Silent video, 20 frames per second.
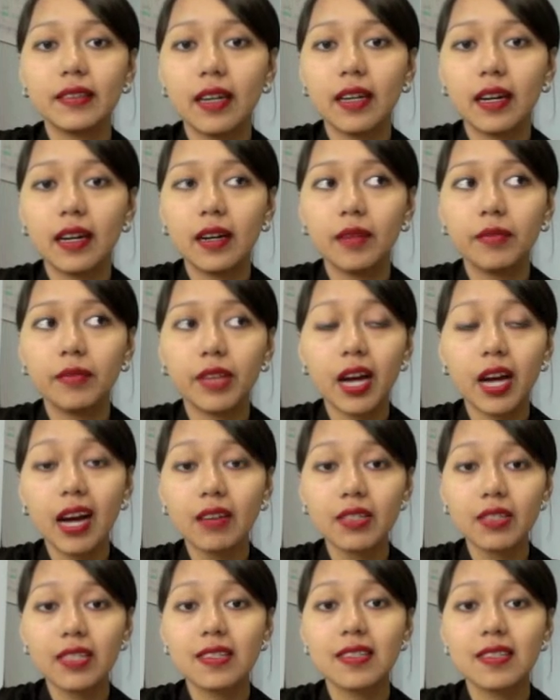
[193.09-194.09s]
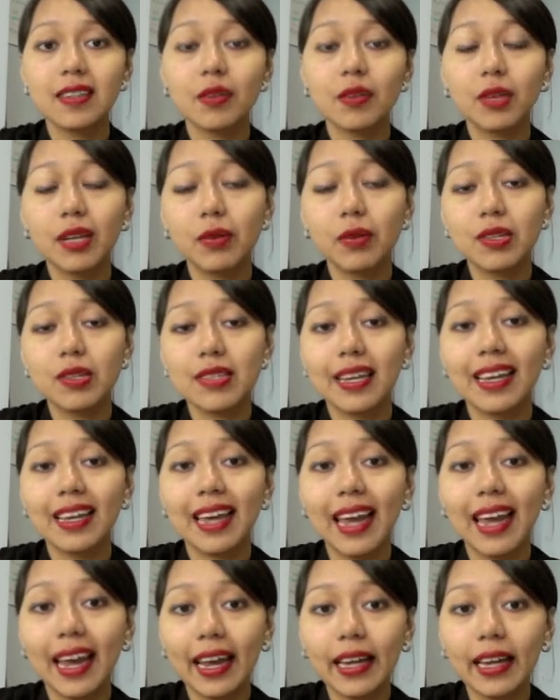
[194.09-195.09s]
the house is we say
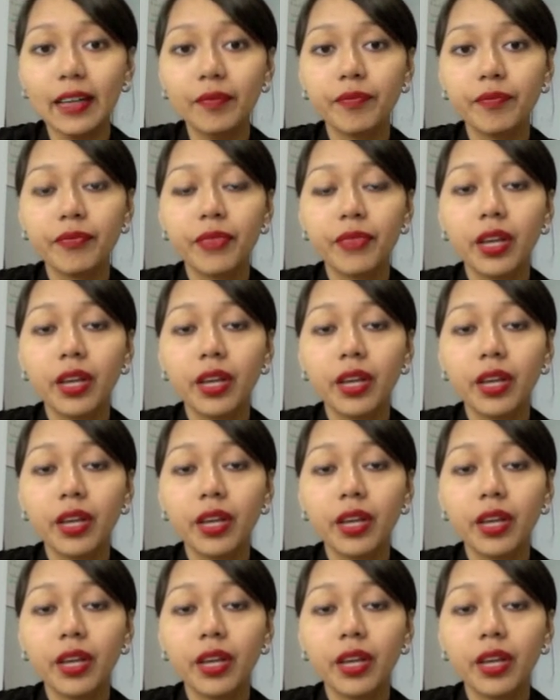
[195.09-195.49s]
a.